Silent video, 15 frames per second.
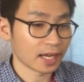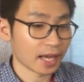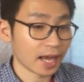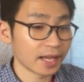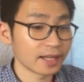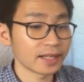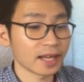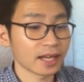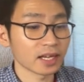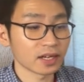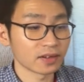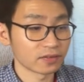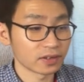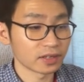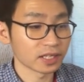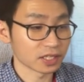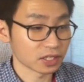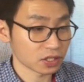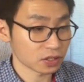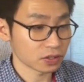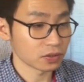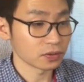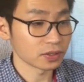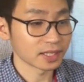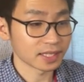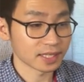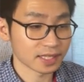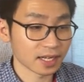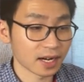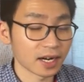and then convert it to the
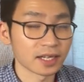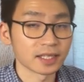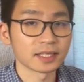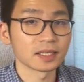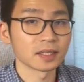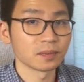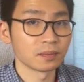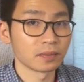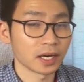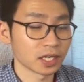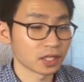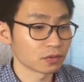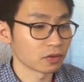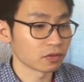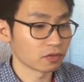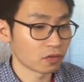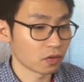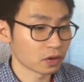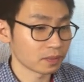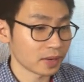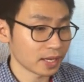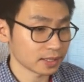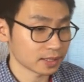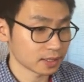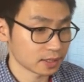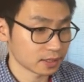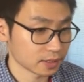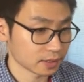desired bilingual format,